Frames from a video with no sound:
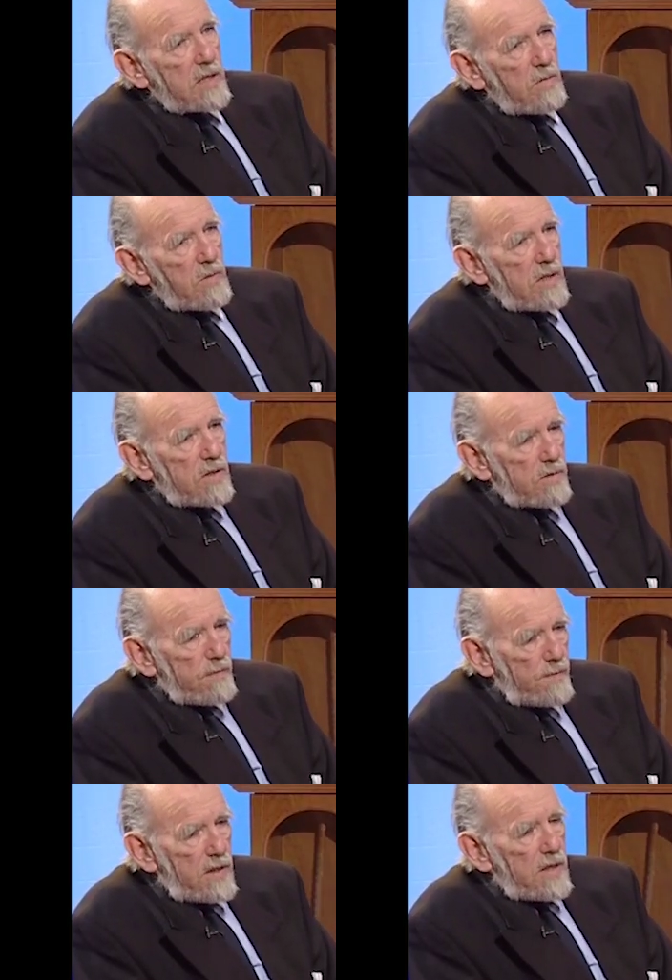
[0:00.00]
They were into
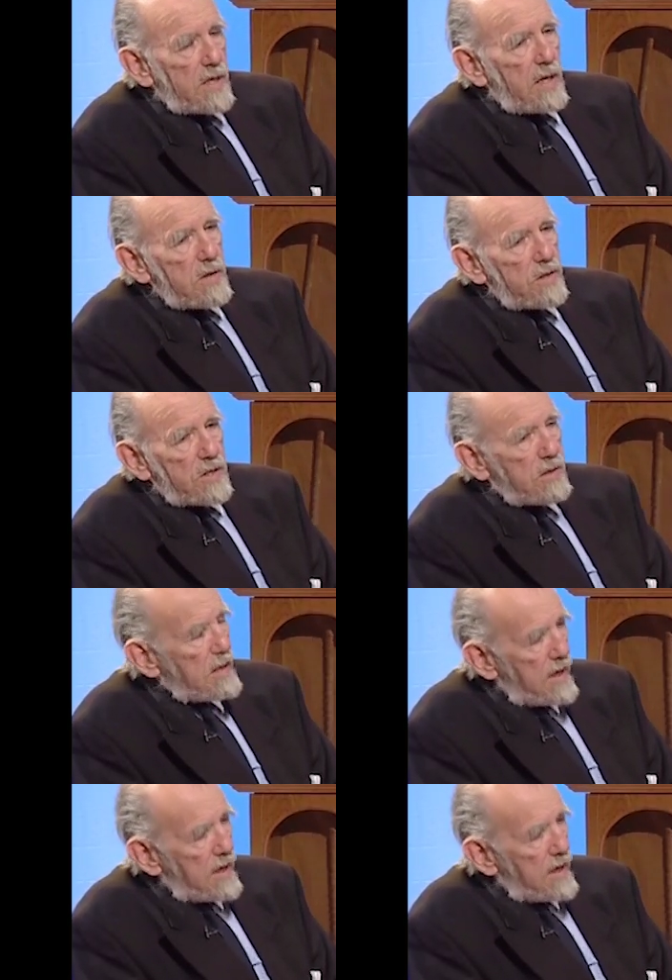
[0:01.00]
viniculture,